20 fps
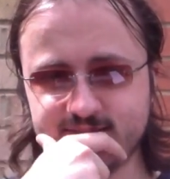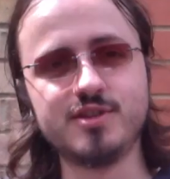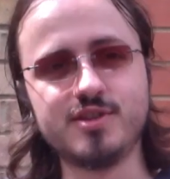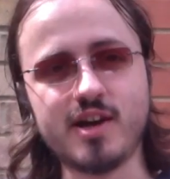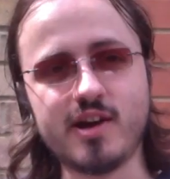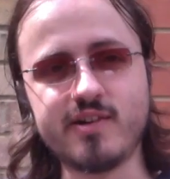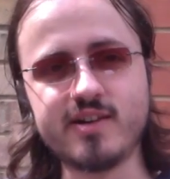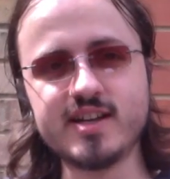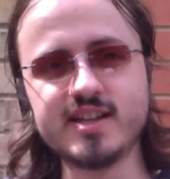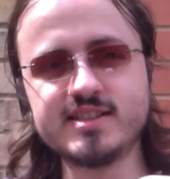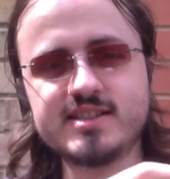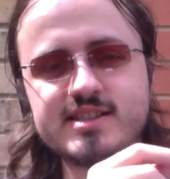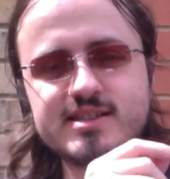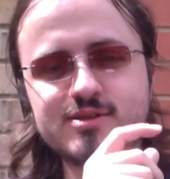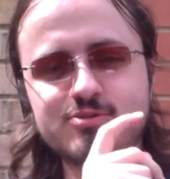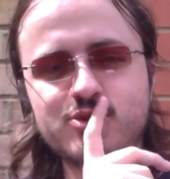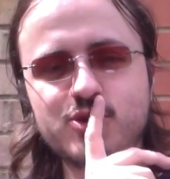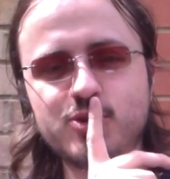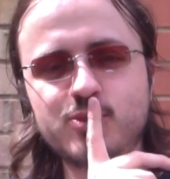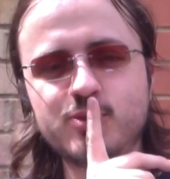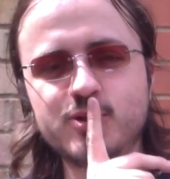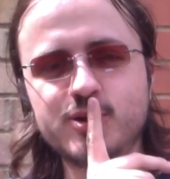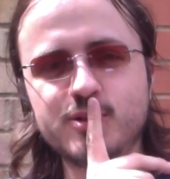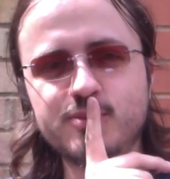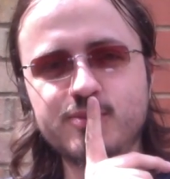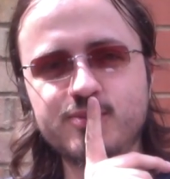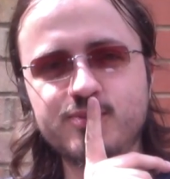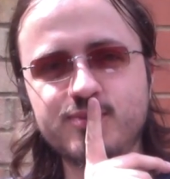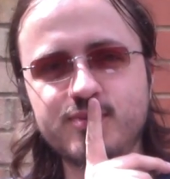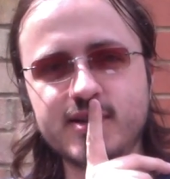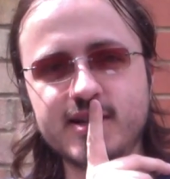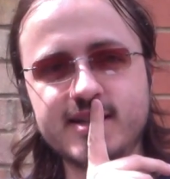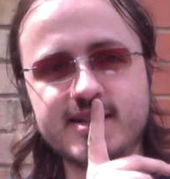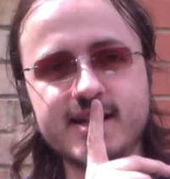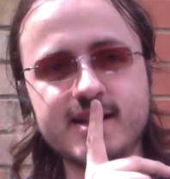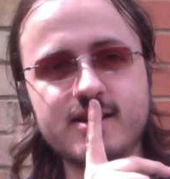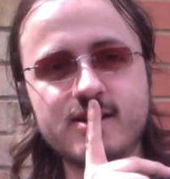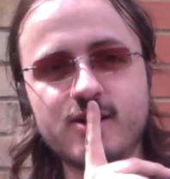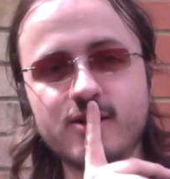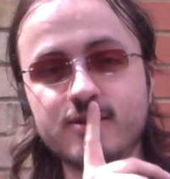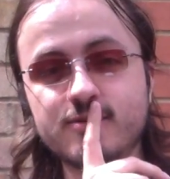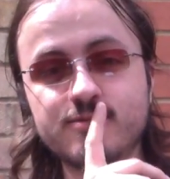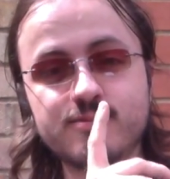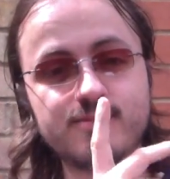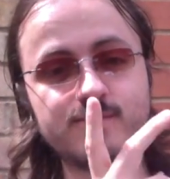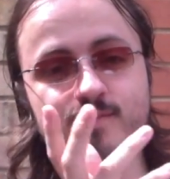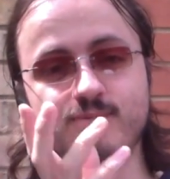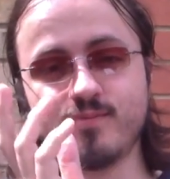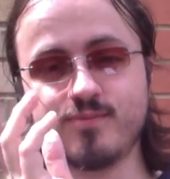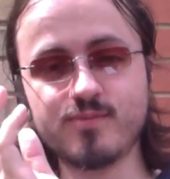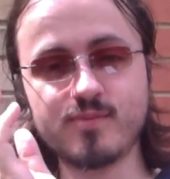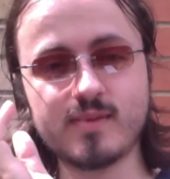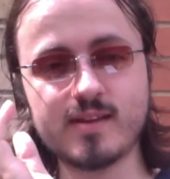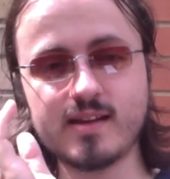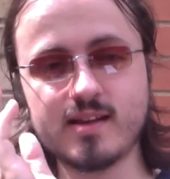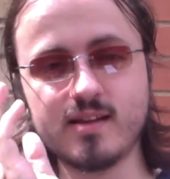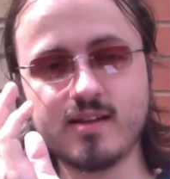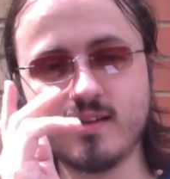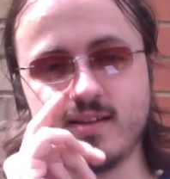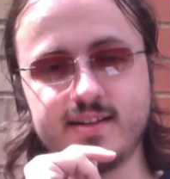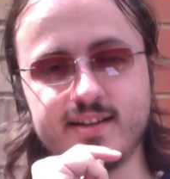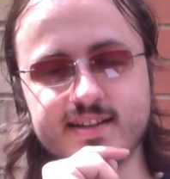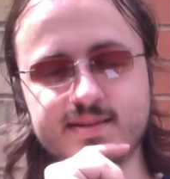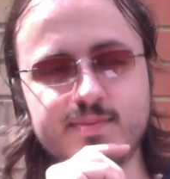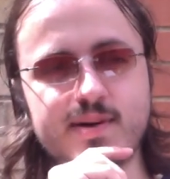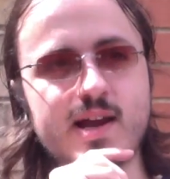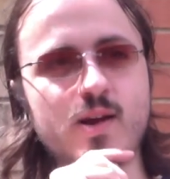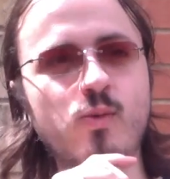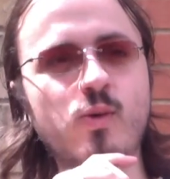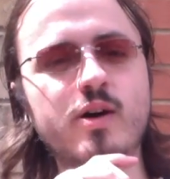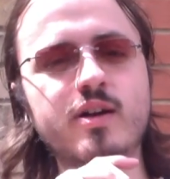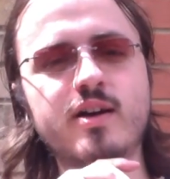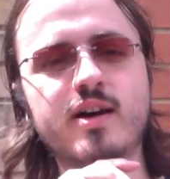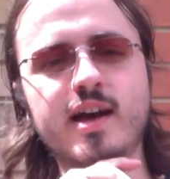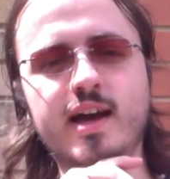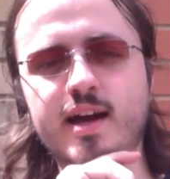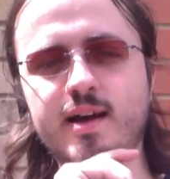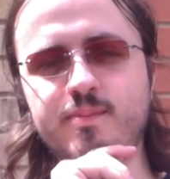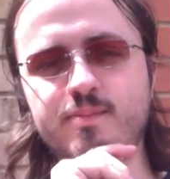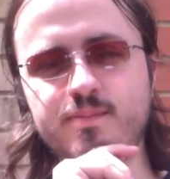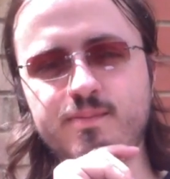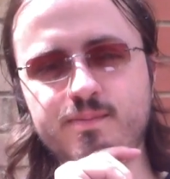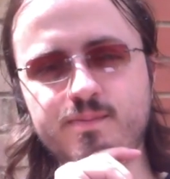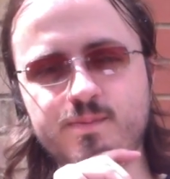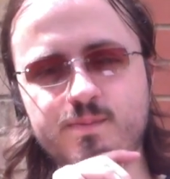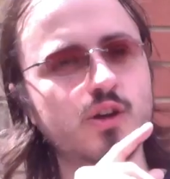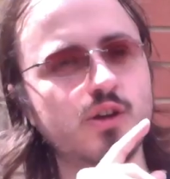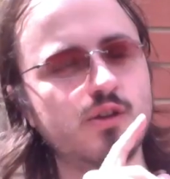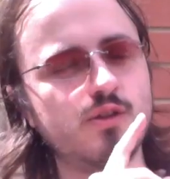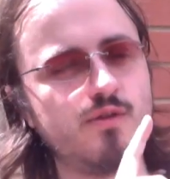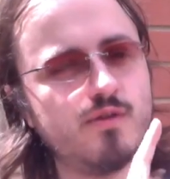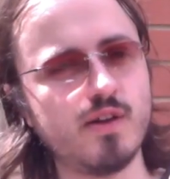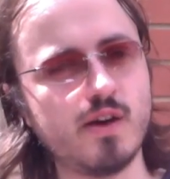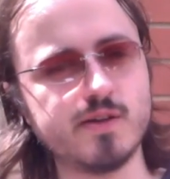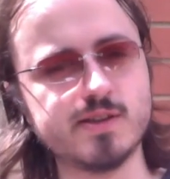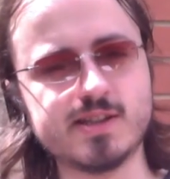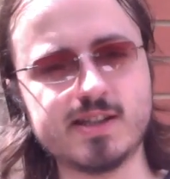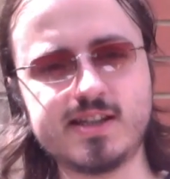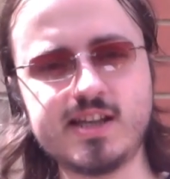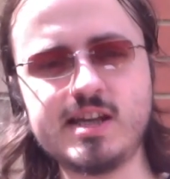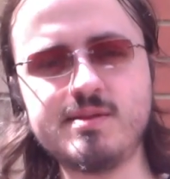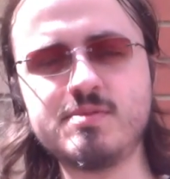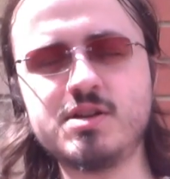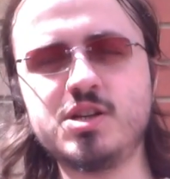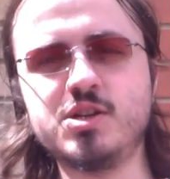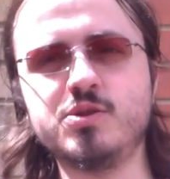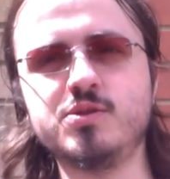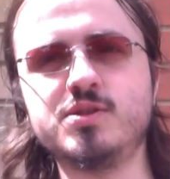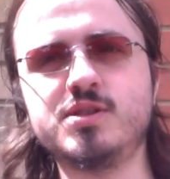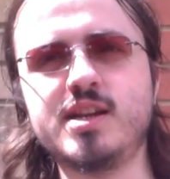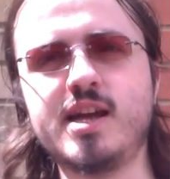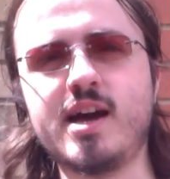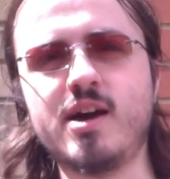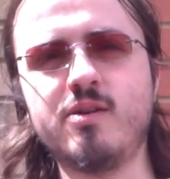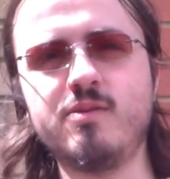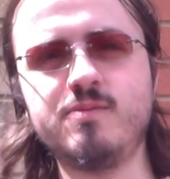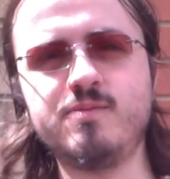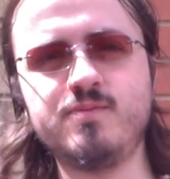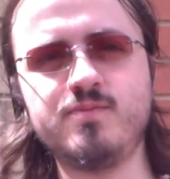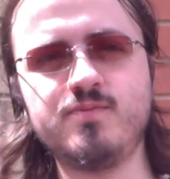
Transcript: There he is in the room with them, and he said, look, it doesn't matter what I am. There is a demon loose now.